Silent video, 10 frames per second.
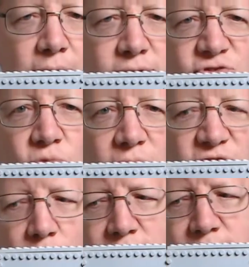out in
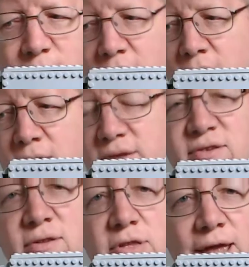2020. This
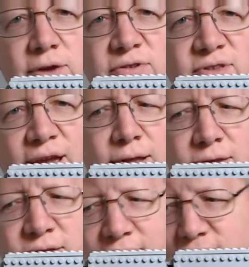is the Lego set
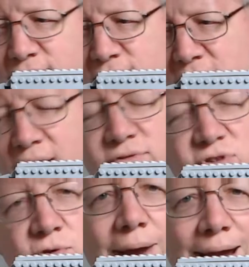
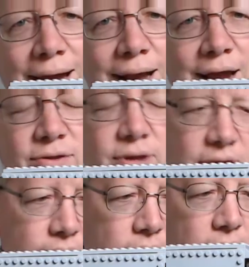75288.
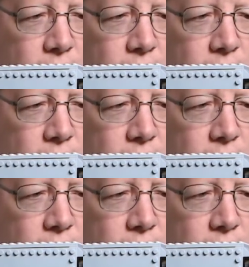Again,